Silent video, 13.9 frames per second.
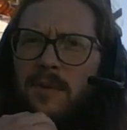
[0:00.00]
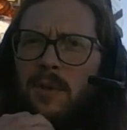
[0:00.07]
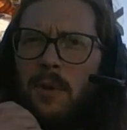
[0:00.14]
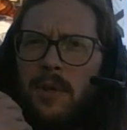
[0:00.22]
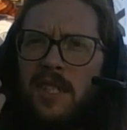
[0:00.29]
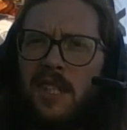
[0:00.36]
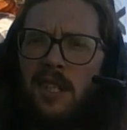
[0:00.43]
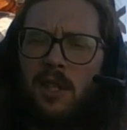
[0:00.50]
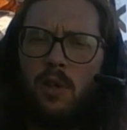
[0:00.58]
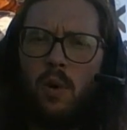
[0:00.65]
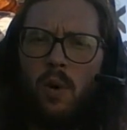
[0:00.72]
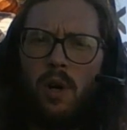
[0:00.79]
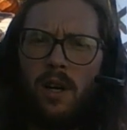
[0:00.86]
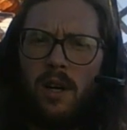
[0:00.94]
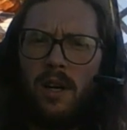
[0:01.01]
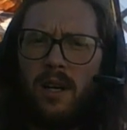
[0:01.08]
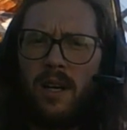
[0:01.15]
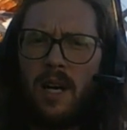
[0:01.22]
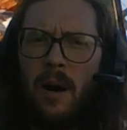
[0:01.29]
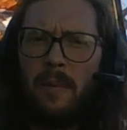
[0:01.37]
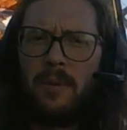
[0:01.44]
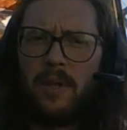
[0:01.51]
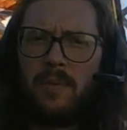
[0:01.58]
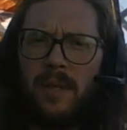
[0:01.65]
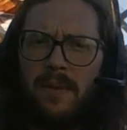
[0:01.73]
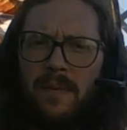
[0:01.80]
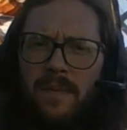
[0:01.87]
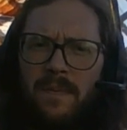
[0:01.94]
or is it your
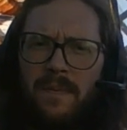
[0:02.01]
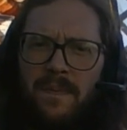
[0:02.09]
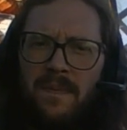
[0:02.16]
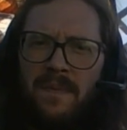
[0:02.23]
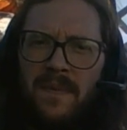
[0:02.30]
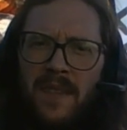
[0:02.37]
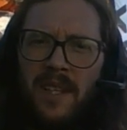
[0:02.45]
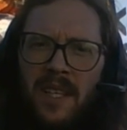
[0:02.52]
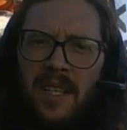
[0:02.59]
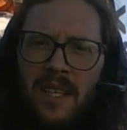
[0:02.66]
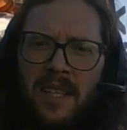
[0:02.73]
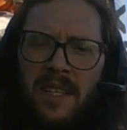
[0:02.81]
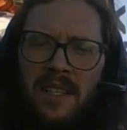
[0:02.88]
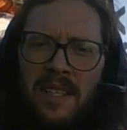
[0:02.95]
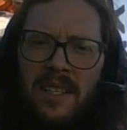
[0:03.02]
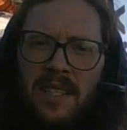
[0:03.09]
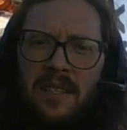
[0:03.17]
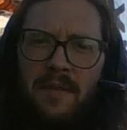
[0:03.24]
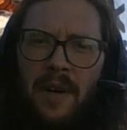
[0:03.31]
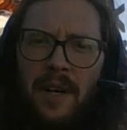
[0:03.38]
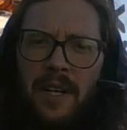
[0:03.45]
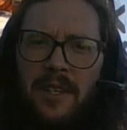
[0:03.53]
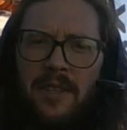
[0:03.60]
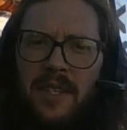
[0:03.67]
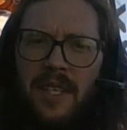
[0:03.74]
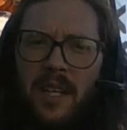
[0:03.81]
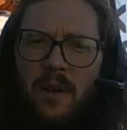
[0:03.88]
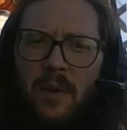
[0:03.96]
accomplishment? It's a very
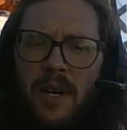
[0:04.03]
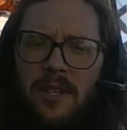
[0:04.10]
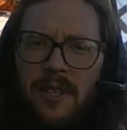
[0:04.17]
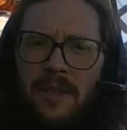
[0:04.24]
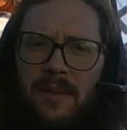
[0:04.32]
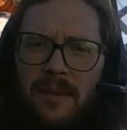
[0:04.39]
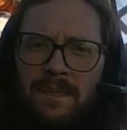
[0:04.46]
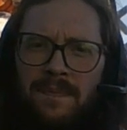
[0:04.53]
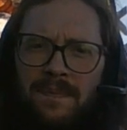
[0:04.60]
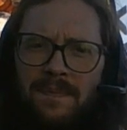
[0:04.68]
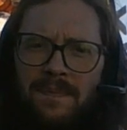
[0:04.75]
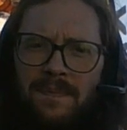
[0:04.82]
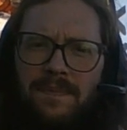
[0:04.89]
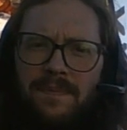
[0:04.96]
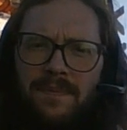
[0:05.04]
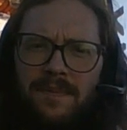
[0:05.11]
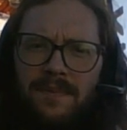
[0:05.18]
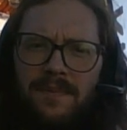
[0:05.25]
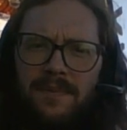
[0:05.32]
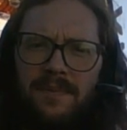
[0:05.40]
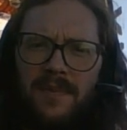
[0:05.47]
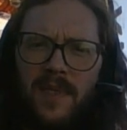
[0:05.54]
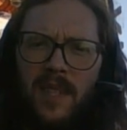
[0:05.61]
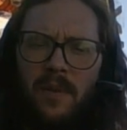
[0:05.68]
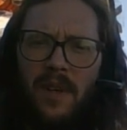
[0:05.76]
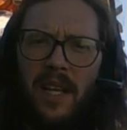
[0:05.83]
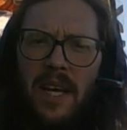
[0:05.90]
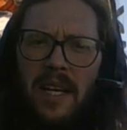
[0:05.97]
interesting question,
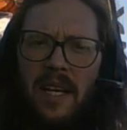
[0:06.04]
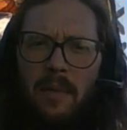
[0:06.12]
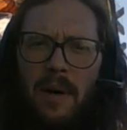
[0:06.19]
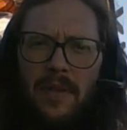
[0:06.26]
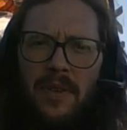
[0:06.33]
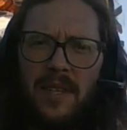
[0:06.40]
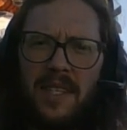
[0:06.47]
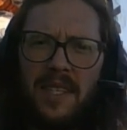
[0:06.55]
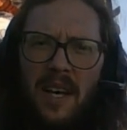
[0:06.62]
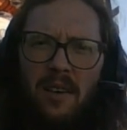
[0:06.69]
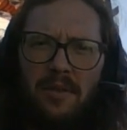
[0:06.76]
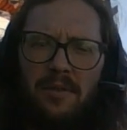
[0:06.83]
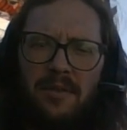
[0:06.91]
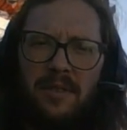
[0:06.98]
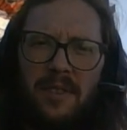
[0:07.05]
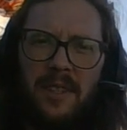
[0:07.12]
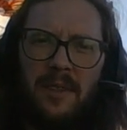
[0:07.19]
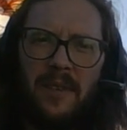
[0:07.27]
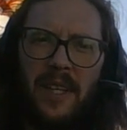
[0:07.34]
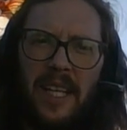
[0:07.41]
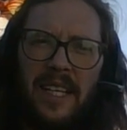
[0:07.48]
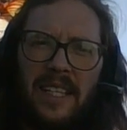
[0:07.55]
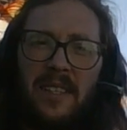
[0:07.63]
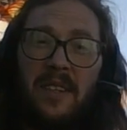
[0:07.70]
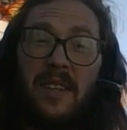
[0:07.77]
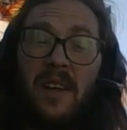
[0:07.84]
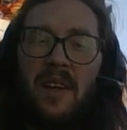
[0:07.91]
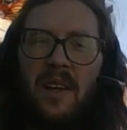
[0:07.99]
relating about the self, relating
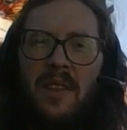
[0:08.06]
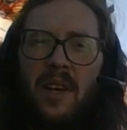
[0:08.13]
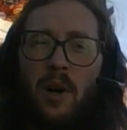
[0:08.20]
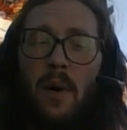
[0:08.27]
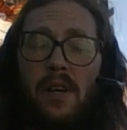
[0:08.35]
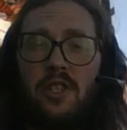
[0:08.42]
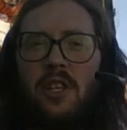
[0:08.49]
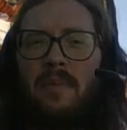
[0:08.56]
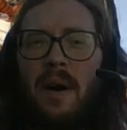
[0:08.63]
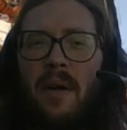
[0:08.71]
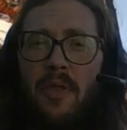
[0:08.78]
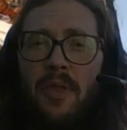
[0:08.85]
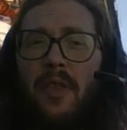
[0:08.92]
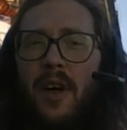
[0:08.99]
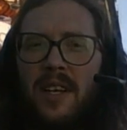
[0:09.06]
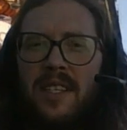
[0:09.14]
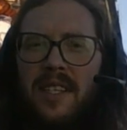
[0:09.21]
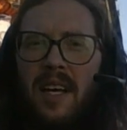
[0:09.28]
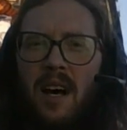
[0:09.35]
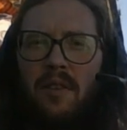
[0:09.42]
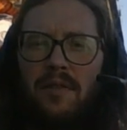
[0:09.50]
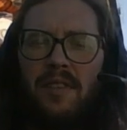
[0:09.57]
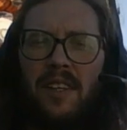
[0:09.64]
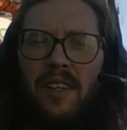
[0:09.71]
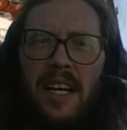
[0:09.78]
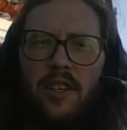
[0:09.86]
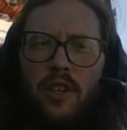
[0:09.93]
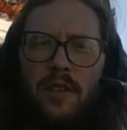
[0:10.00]
to the question about the self, the
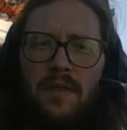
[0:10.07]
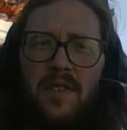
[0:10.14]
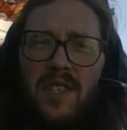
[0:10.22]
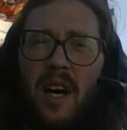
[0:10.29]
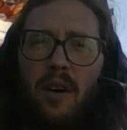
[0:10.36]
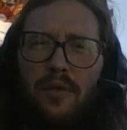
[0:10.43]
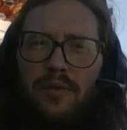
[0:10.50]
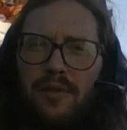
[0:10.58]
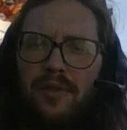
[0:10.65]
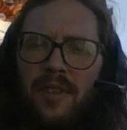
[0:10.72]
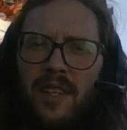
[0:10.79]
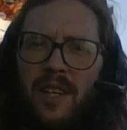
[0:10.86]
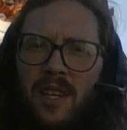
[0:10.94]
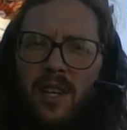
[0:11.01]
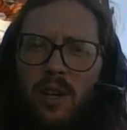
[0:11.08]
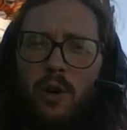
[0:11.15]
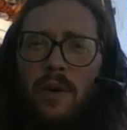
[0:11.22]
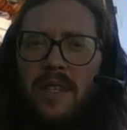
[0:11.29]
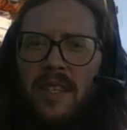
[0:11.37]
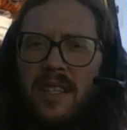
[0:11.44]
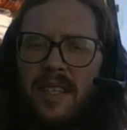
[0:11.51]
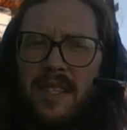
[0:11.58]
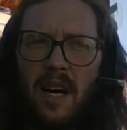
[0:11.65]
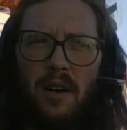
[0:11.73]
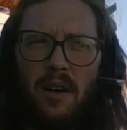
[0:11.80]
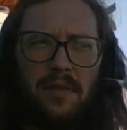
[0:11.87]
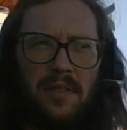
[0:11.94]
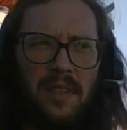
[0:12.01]
nature of self. Who is the
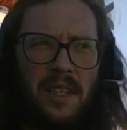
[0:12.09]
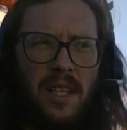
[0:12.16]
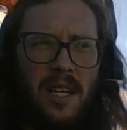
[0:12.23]
self?